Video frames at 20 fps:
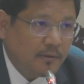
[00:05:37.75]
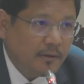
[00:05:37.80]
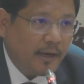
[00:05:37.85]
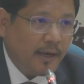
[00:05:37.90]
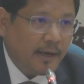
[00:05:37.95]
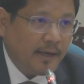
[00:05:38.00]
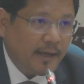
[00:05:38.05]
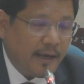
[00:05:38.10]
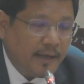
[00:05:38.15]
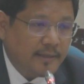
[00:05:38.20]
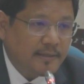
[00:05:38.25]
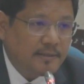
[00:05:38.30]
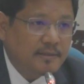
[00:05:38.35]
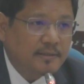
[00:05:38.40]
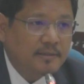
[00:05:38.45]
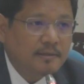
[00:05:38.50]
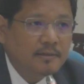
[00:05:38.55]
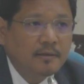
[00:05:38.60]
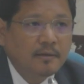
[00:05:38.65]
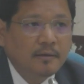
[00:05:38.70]
And
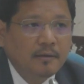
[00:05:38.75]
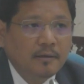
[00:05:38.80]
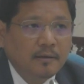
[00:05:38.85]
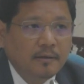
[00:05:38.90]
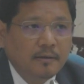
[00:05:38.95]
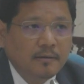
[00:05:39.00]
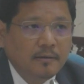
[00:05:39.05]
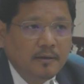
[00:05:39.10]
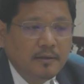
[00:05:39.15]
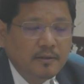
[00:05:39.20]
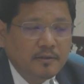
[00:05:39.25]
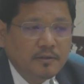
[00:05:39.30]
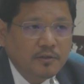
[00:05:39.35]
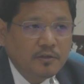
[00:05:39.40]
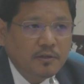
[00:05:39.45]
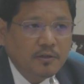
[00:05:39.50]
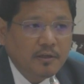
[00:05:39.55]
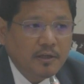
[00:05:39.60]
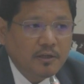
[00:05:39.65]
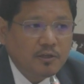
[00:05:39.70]
hence the
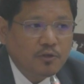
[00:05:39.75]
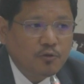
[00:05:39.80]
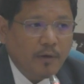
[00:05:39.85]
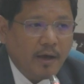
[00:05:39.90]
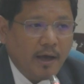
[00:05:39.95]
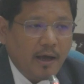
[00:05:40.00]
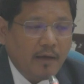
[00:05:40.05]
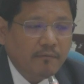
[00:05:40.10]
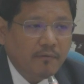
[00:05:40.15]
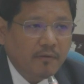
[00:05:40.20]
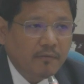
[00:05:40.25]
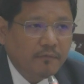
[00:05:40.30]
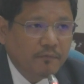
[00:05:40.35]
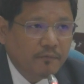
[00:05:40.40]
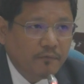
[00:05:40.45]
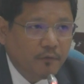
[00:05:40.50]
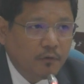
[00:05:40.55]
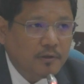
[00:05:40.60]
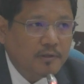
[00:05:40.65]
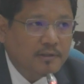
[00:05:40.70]
decision is to have a
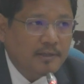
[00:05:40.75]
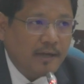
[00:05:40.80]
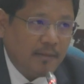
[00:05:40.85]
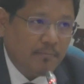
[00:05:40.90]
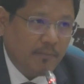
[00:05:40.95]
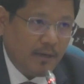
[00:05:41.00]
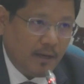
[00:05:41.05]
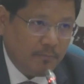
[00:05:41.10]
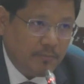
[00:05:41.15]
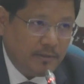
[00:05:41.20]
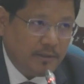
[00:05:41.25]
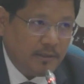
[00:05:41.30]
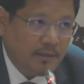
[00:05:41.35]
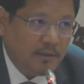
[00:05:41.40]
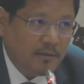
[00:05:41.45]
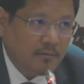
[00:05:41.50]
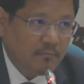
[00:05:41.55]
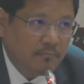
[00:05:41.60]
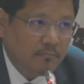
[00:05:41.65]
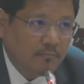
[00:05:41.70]
full-time
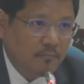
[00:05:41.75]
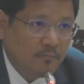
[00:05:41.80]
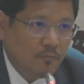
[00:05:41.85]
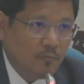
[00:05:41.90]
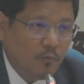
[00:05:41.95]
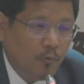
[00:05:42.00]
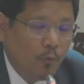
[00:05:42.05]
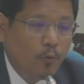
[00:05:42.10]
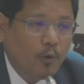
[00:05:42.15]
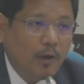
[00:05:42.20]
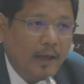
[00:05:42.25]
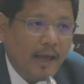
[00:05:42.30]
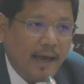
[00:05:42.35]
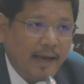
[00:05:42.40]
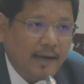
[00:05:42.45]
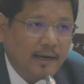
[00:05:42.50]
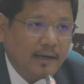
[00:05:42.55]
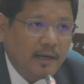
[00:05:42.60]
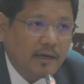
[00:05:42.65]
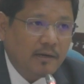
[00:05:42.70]
MD who will
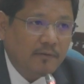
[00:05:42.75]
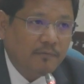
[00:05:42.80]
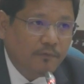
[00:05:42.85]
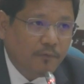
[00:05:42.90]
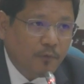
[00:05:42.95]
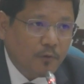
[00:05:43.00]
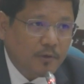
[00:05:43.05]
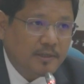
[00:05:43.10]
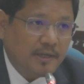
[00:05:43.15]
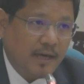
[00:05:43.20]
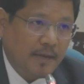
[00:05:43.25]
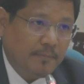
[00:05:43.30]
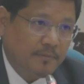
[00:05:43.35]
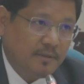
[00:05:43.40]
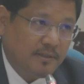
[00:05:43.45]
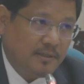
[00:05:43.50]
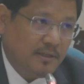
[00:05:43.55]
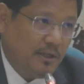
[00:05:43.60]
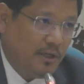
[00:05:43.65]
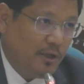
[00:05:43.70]
act like a full-time
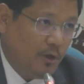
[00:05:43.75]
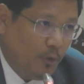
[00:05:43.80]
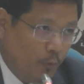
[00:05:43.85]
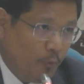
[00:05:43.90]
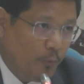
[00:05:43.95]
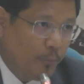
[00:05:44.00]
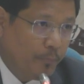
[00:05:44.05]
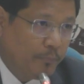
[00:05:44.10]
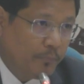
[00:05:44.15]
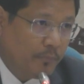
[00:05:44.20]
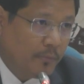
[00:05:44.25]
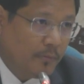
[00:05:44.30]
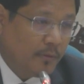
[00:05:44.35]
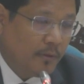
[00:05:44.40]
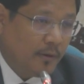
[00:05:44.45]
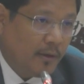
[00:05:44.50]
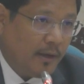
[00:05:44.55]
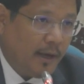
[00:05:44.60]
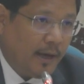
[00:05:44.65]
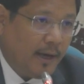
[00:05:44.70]
CEO
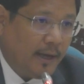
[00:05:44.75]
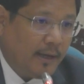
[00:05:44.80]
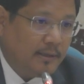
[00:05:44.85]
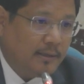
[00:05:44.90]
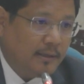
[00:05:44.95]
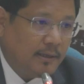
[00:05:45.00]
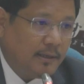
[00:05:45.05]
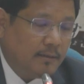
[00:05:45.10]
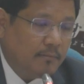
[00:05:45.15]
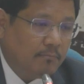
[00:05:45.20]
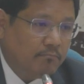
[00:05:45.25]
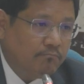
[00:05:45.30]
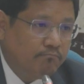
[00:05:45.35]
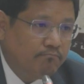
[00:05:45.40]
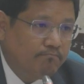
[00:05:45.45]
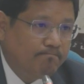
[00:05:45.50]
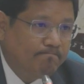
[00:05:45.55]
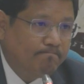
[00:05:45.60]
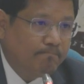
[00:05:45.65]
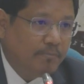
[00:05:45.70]

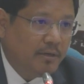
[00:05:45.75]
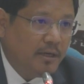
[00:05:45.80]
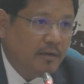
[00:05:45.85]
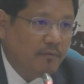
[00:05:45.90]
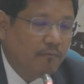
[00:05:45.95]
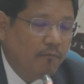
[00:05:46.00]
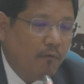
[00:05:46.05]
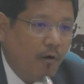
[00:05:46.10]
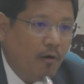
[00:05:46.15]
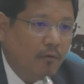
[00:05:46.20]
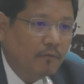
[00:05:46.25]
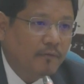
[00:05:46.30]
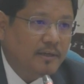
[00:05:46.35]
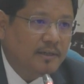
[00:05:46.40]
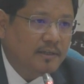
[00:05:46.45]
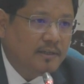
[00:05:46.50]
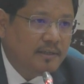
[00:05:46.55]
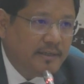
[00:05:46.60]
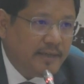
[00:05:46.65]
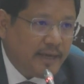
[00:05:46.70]
and be involved
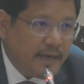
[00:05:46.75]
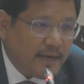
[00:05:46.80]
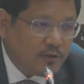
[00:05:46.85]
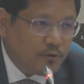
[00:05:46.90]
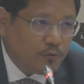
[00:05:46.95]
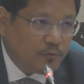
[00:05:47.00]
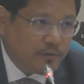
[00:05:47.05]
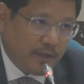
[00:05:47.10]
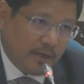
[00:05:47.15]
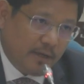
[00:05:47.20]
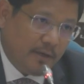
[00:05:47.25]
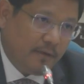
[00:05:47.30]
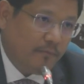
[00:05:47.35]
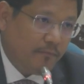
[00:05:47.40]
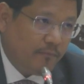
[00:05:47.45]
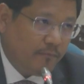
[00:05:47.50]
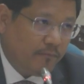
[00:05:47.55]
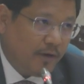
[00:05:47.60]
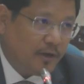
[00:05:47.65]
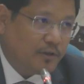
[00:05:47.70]
in
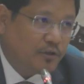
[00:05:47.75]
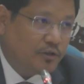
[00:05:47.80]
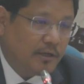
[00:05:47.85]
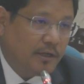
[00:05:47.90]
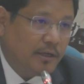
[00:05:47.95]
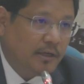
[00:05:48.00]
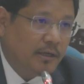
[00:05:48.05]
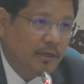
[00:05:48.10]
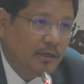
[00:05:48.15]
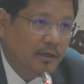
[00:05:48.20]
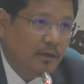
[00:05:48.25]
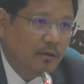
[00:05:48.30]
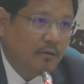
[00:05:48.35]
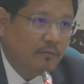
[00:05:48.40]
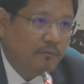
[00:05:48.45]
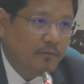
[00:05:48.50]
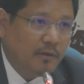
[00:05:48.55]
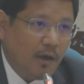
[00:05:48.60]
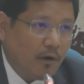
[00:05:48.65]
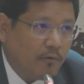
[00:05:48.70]
day-to-day
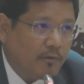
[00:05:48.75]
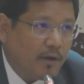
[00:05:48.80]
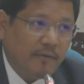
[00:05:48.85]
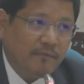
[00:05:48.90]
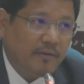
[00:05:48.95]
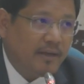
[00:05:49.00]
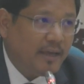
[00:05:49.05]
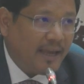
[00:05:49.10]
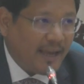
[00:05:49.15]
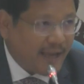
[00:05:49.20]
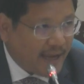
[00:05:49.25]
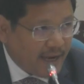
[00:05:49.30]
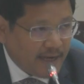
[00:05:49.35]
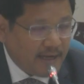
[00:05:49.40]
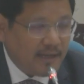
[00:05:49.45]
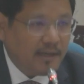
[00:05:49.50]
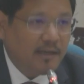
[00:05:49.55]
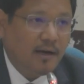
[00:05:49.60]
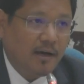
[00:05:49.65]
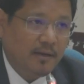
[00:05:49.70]
functioning without having
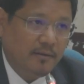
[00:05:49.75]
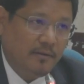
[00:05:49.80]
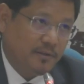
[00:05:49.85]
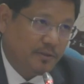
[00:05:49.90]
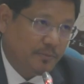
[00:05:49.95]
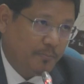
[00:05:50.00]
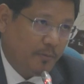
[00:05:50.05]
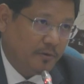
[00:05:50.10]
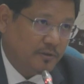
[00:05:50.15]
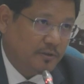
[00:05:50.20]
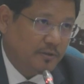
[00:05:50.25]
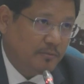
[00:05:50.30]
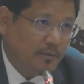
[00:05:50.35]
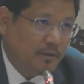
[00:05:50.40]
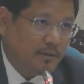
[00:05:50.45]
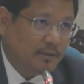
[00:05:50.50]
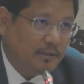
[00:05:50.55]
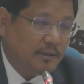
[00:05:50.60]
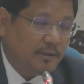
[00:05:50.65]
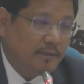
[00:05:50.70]
any other
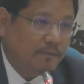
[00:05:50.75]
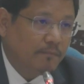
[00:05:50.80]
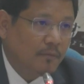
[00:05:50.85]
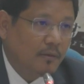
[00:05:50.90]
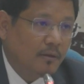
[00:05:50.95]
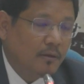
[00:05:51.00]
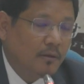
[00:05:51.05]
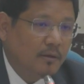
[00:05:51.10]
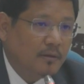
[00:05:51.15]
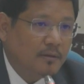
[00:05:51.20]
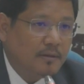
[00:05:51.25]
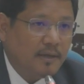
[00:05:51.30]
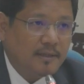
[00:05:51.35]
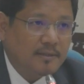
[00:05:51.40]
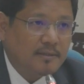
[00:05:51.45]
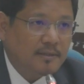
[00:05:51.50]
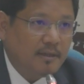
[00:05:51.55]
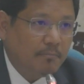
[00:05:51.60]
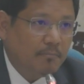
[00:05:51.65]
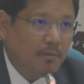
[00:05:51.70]
responsibility.
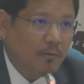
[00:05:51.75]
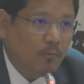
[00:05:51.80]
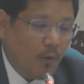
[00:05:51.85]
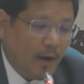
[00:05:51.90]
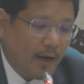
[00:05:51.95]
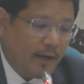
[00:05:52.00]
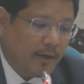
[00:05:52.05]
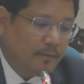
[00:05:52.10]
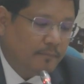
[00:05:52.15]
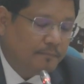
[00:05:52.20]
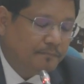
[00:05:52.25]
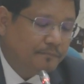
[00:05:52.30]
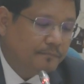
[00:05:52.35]
That's number one.